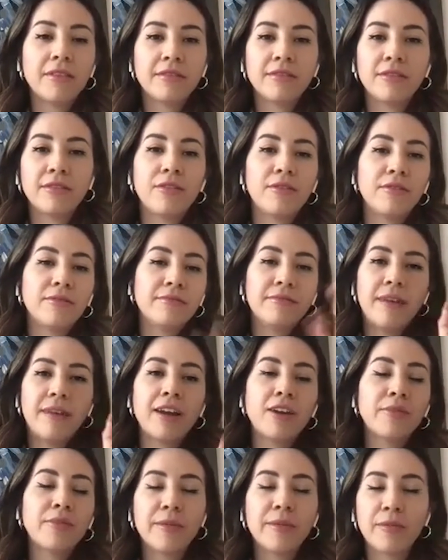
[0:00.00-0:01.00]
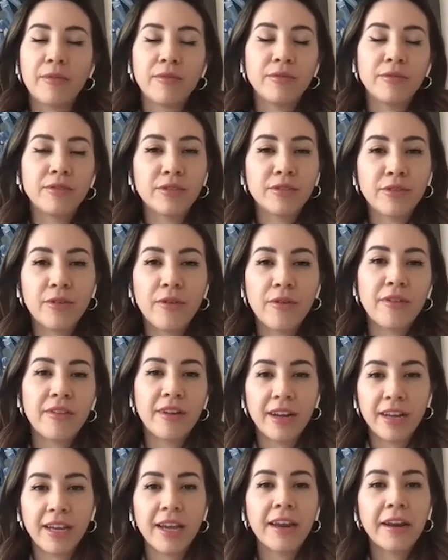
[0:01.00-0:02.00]
so I know people will just go there
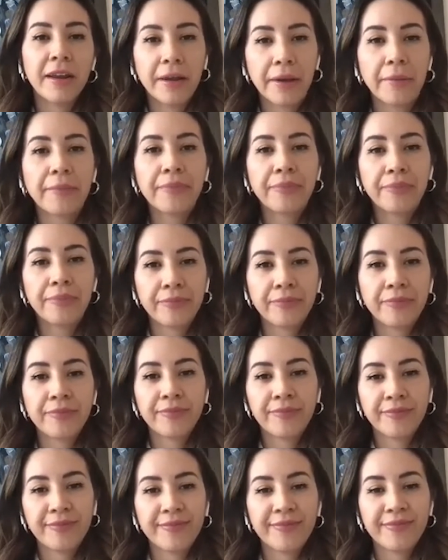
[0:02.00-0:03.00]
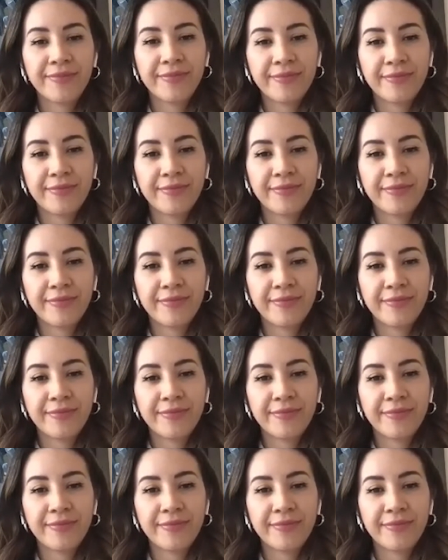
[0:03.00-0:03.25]
and get it. Okay.